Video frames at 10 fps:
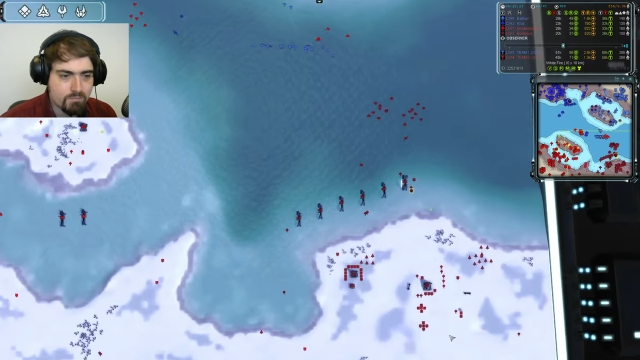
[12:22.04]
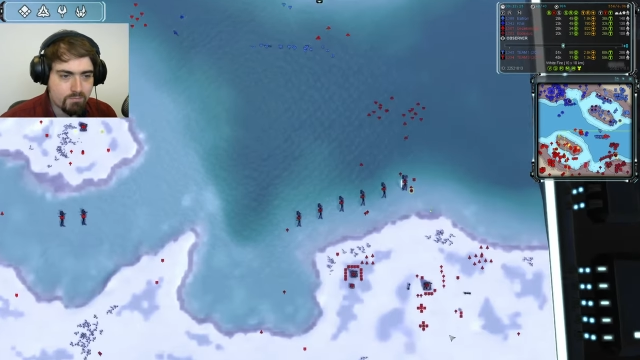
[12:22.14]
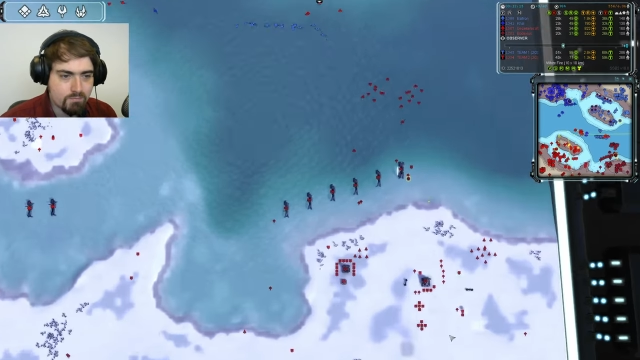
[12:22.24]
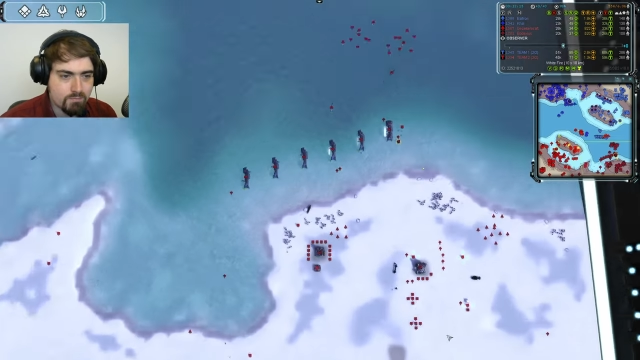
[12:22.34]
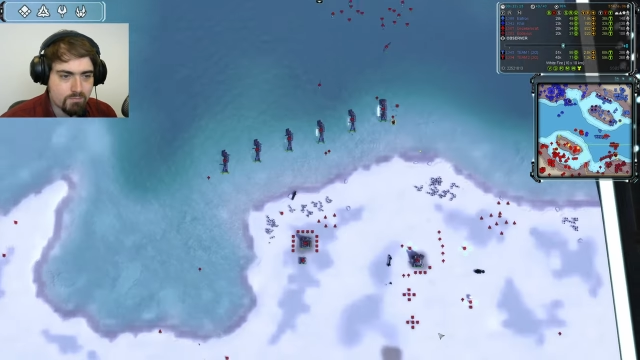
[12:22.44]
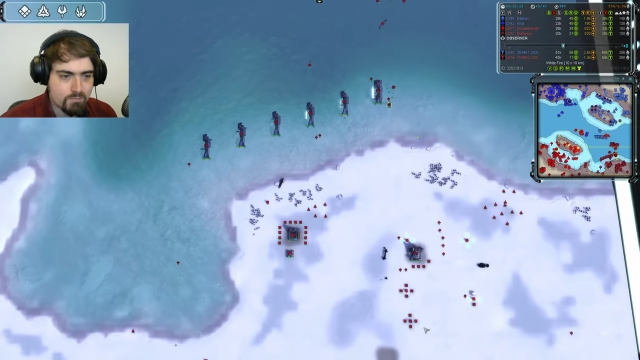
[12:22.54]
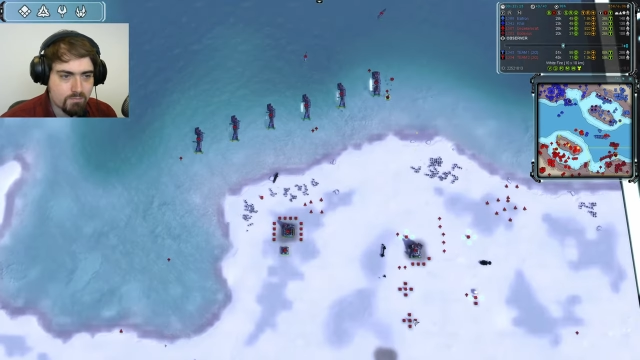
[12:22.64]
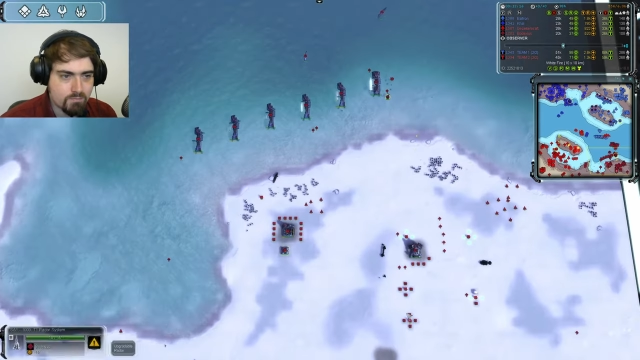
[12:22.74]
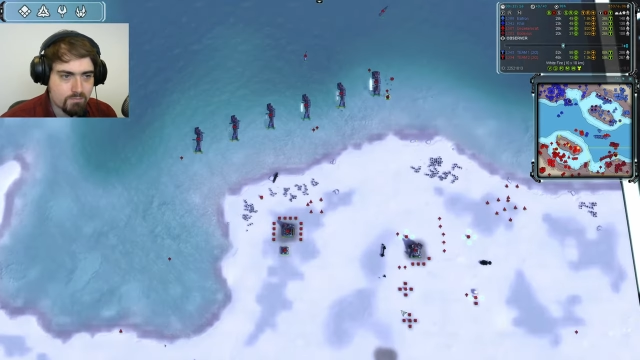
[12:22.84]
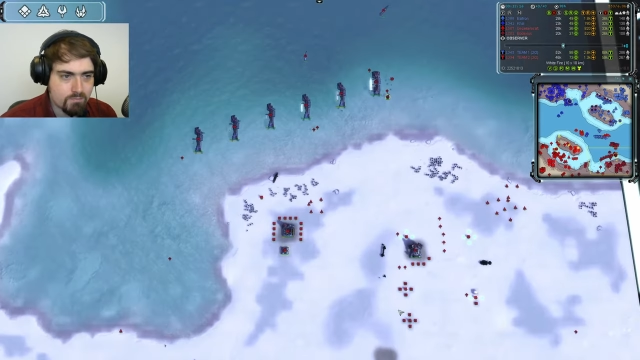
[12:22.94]

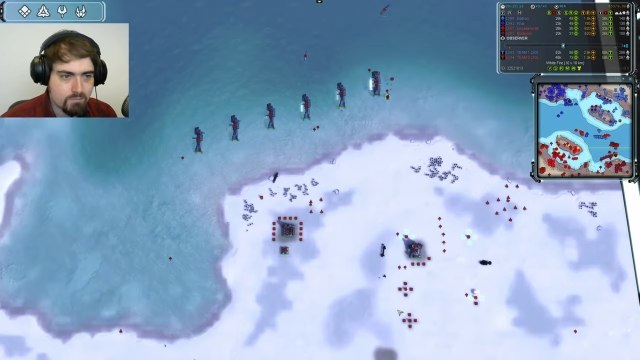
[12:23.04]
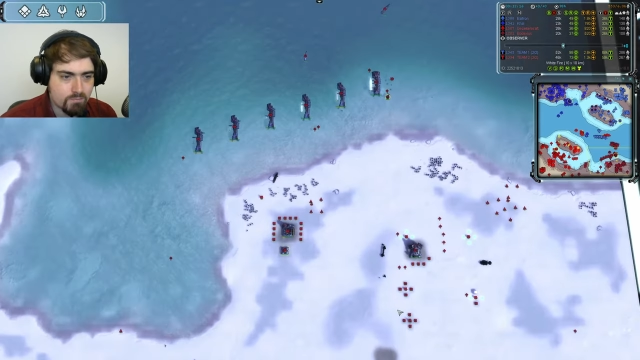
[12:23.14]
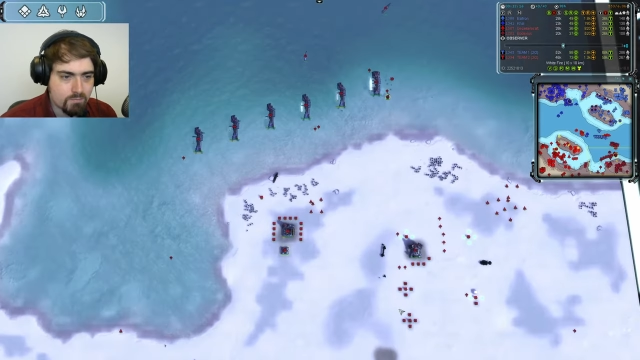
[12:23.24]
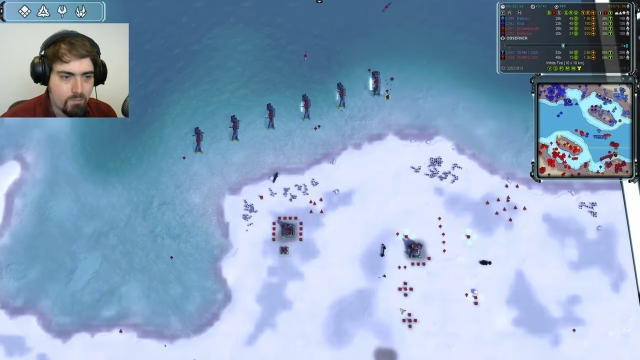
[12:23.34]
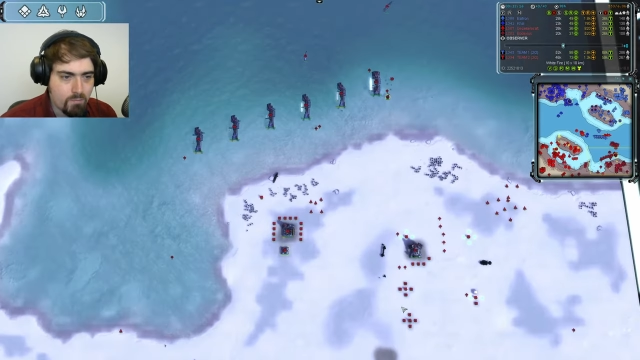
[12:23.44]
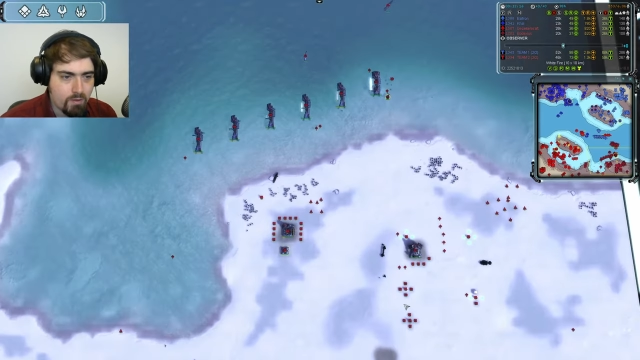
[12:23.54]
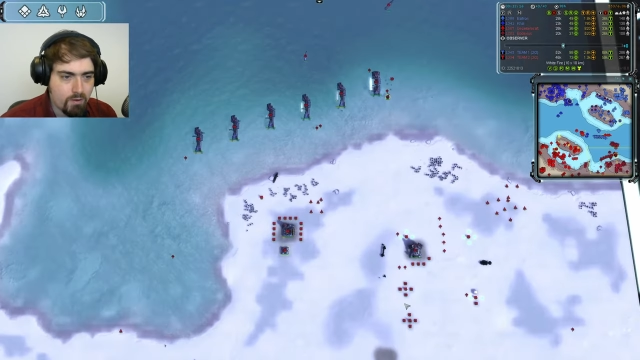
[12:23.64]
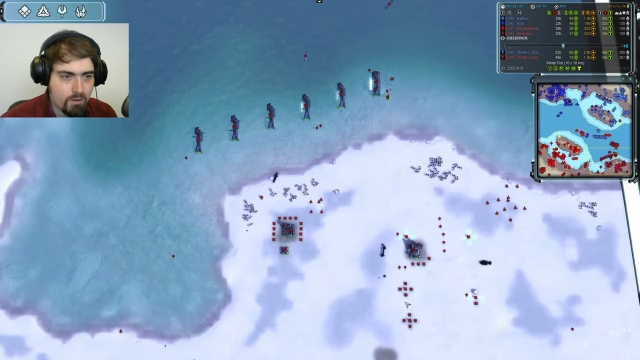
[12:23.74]
Nobody speaks.